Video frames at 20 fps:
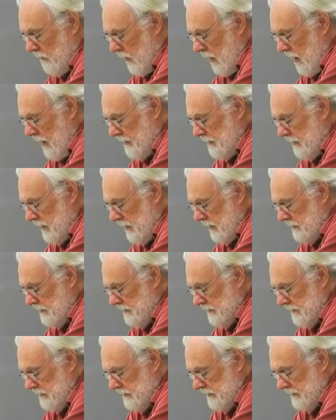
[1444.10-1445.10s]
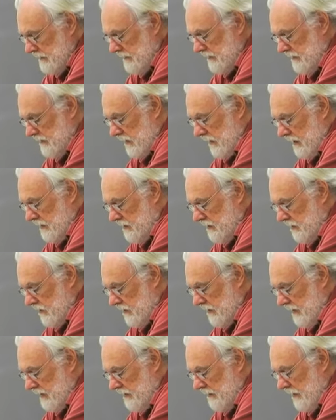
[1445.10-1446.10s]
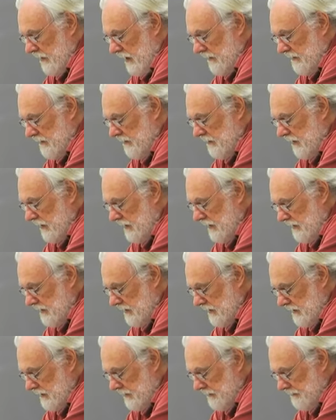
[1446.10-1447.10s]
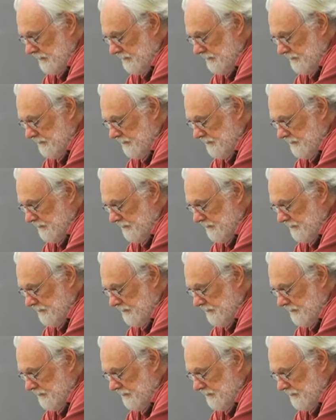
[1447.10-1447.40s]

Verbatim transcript: why not start talking about the credit system,